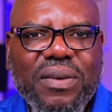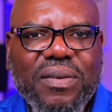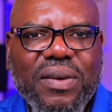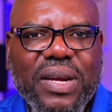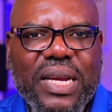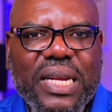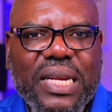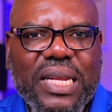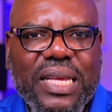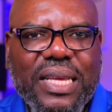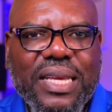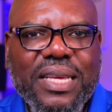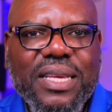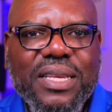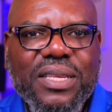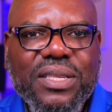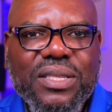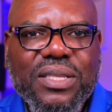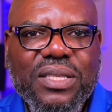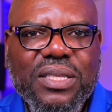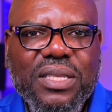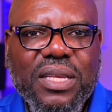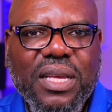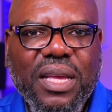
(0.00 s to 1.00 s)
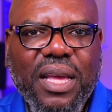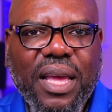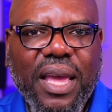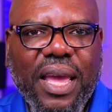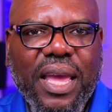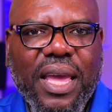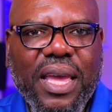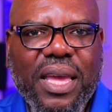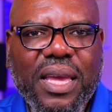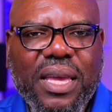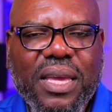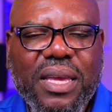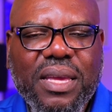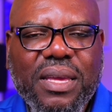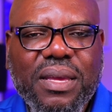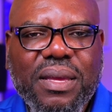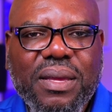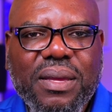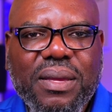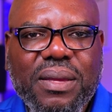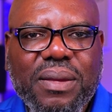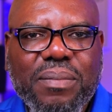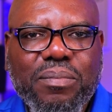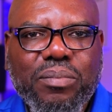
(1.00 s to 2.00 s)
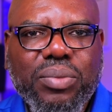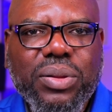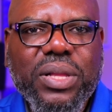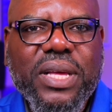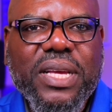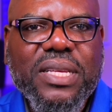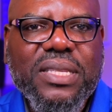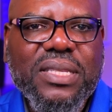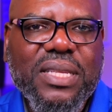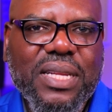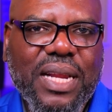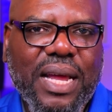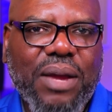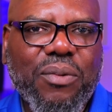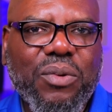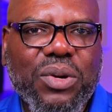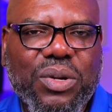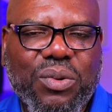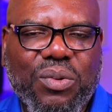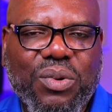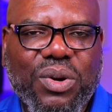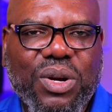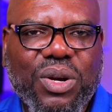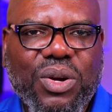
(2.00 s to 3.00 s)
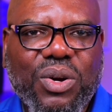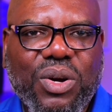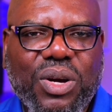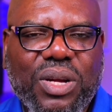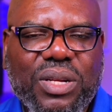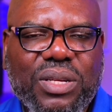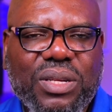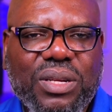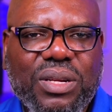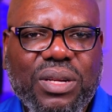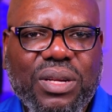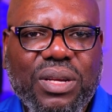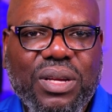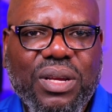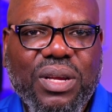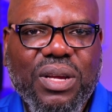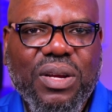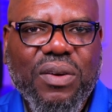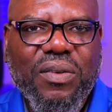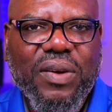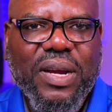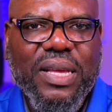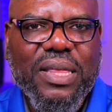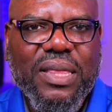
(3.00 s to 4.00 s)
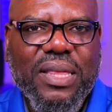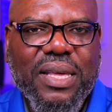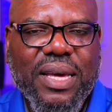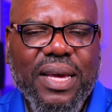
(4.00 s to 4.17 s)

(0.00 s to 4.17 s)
right, is a place that I want to work on, right?